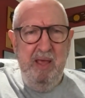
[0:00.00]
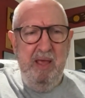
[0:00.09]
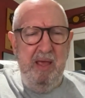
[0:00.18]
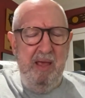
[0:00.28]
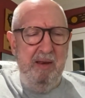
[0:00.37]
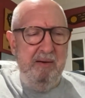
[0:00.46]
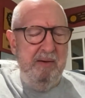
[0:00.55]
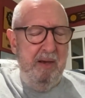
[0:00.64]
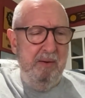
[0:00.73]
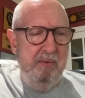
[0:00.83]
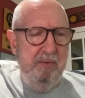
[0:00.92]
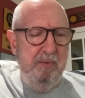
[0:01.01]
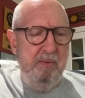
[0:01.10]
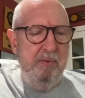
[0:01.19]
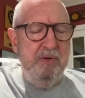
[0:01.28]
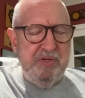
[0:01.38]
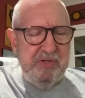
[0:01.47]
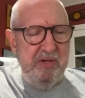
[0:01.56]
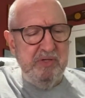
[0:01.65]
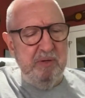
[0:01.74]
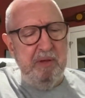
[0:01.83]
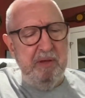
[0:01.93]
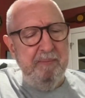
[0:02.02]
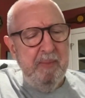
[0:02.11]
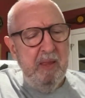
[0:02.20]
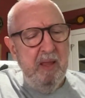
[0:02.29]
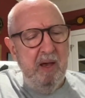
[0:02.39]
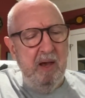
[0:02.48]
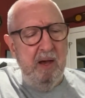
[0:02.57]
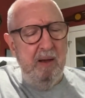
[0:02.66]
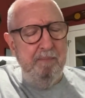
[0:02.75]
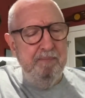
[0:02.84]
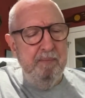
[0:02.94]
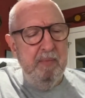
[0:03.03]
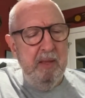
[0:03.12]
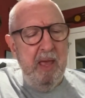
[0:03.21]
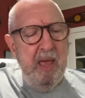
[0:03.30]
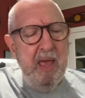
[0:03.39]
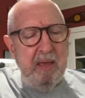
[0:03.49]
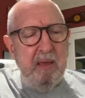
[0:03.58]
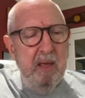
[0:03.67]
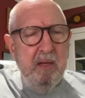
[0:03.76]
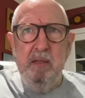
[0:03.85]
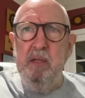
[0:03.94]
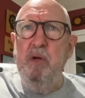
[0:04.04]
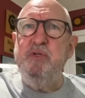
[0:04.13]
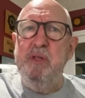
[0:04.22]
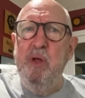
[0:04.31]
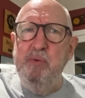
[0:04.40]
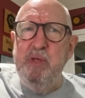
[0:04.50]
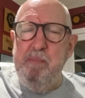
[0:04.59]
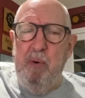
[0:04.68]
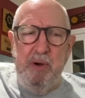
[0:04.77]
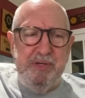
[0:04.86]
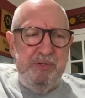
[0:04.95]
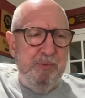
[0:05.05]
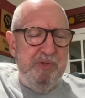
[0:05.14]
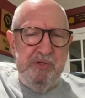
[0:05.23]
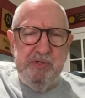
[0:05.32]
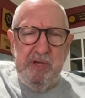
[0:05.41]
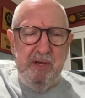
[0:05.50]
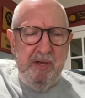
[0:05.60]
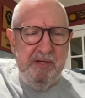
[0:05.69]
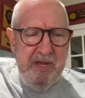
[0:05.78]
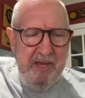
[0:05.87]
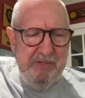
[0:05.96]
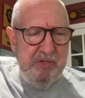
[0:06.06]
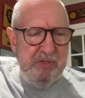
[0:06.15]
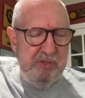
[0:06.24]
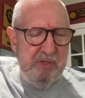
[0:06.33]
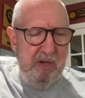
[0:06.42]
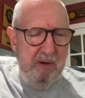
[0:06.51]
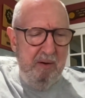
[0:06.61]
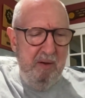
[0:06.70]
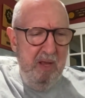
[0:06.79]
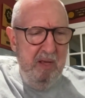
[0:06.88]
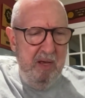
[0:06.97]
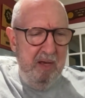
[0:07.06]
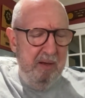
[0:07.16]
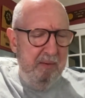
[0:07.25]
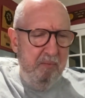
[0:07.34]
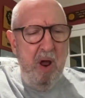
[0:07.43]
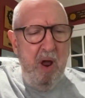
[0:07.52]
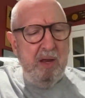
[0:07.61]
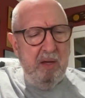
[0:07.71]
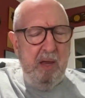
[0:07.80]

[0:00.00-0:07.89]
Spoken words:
And Chris says to me, "Hey, Los Lonely Boys," which is a Texas rock